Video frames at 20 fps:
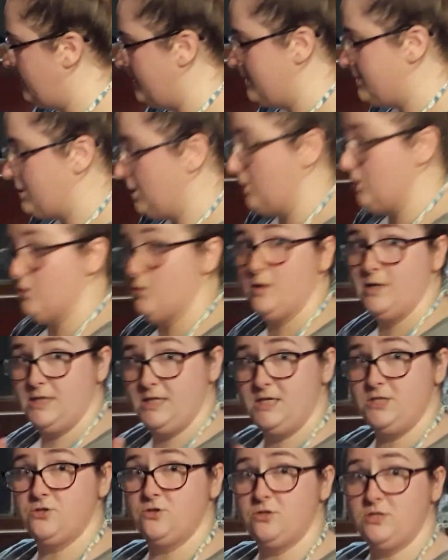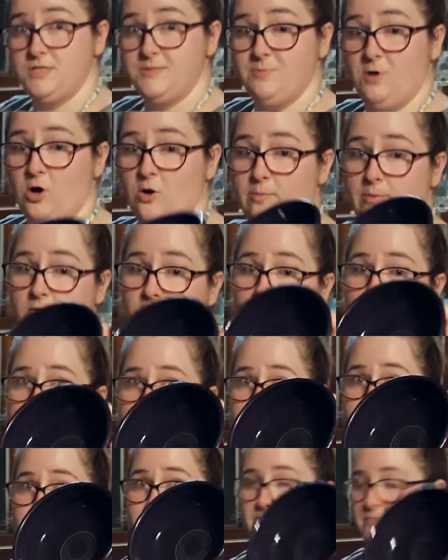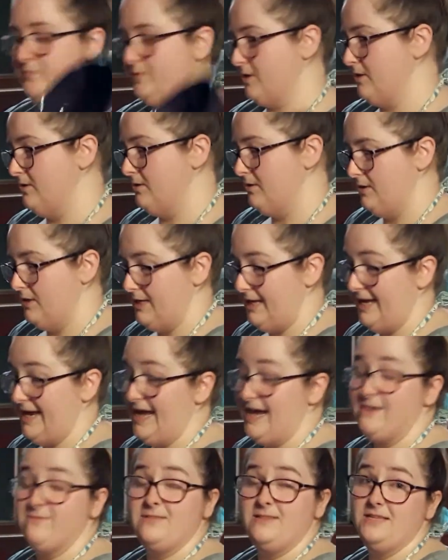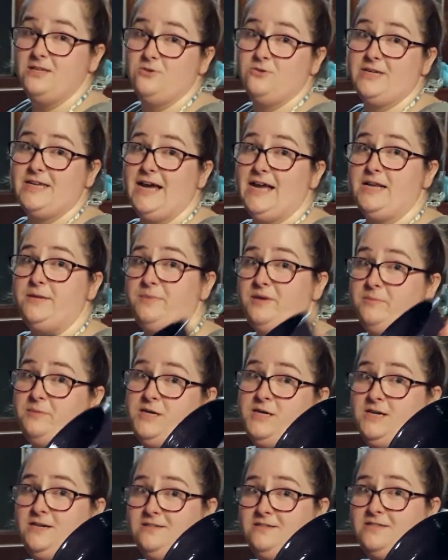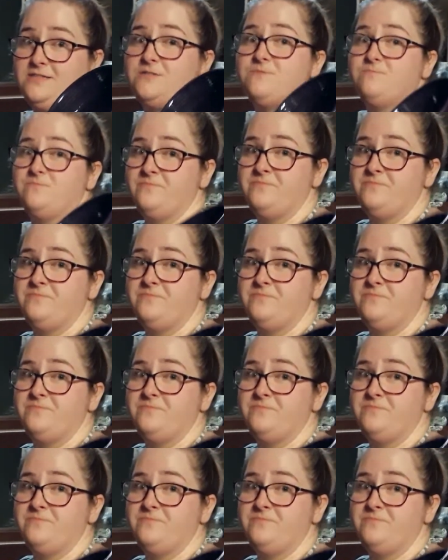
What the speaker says: So these are the small bowls, and I have little tiny baby hands,